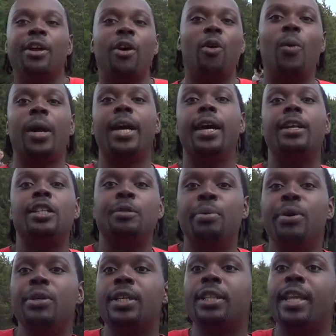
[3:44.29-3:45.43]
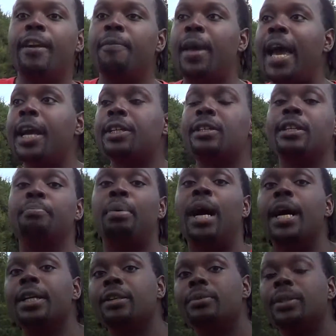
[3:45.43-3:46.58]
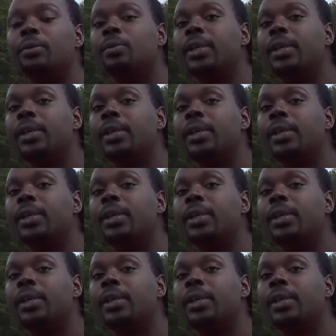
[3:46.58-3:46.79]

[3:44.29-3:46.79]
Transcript: on what kind of spirit that they've actually bonded with